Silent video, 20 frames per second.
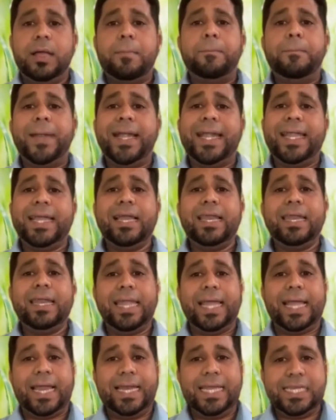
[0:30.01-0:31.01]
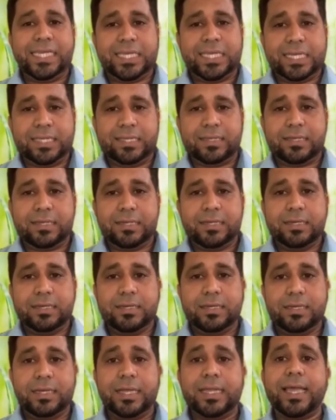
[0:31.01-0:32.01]
Medical negligence
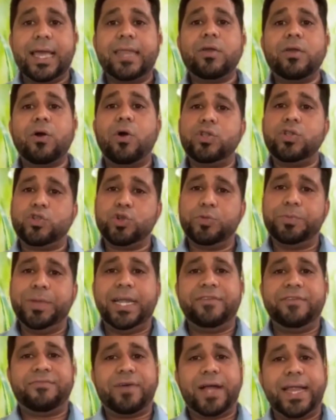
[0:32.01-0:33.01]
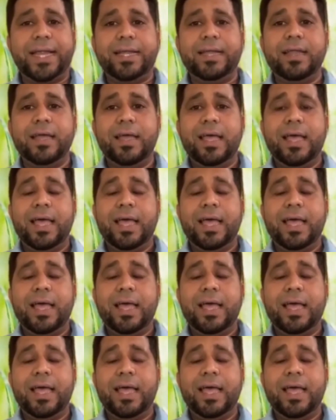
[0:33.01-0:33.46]
can also be defined